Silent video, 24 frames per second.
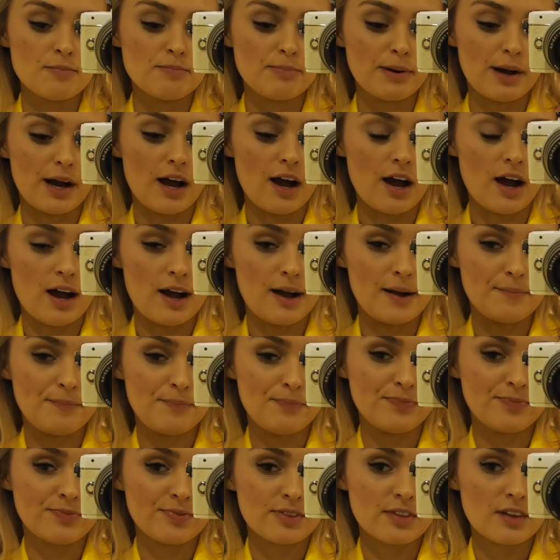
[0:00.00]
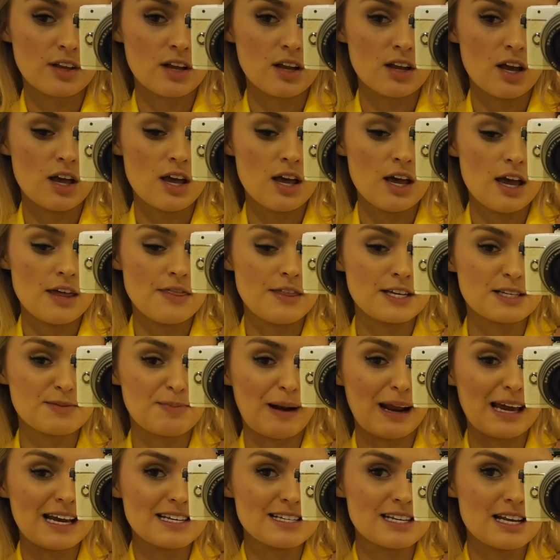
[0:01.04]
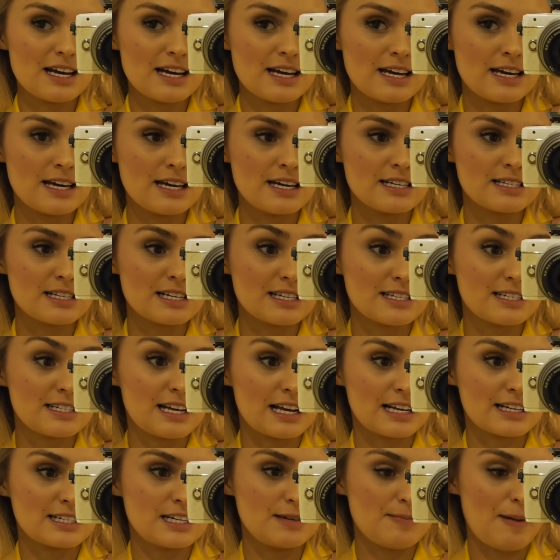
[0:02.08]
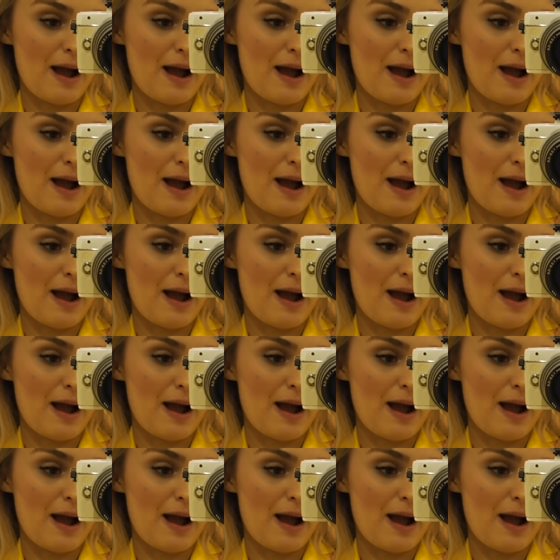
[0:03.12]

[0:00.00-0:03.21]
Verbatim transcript: But um, this blazer is £60